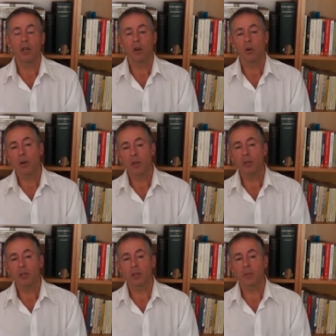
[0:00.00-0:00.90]
Or in other
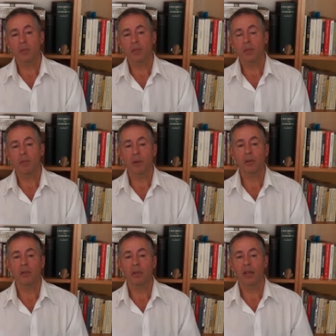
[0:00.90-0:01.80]
terms, the
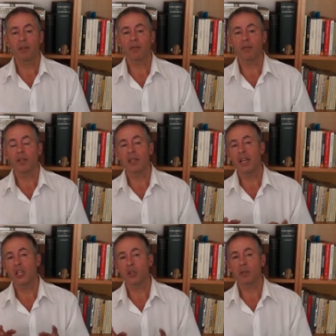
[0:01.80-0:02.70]
birth, life, and
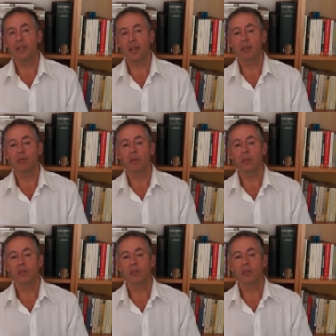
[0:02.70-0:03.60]
occasional death of
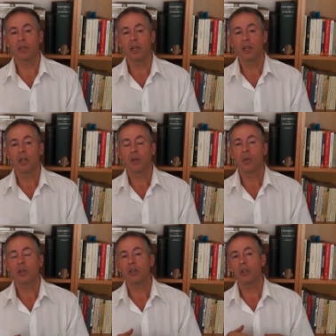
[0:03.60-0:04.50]
words
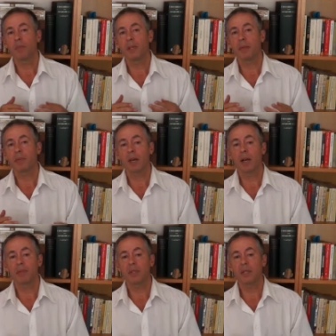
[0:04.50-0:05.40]
when a term becomes
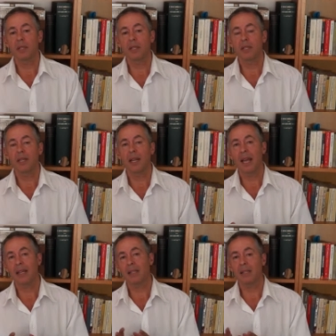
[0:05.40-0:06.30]
obsolete and
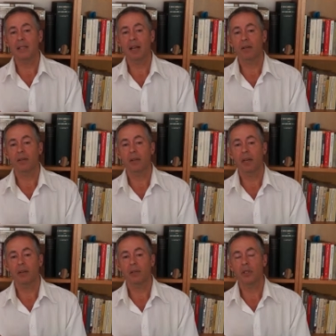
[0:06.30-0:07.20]
exits out of the
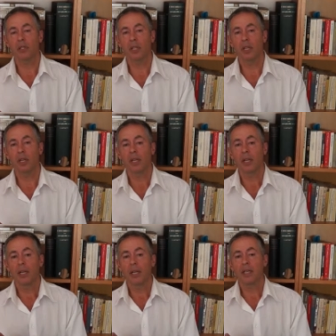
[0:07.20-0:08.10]
language.
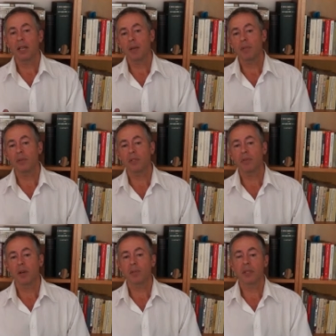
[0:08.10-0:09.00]
Examples of
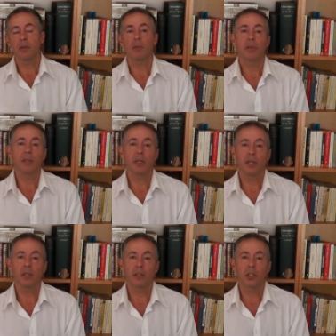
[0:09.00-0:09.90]
obsolete words in
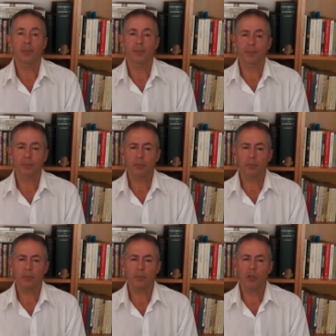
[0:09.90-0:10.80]
English
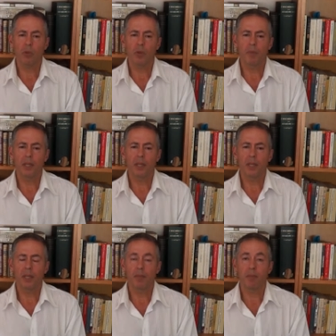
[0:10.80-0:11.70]
would
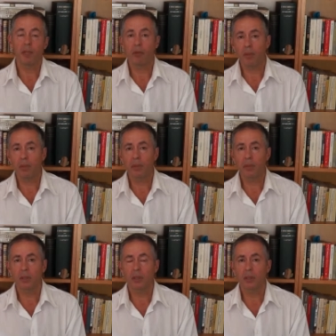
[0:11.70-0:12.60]
be begrumpled,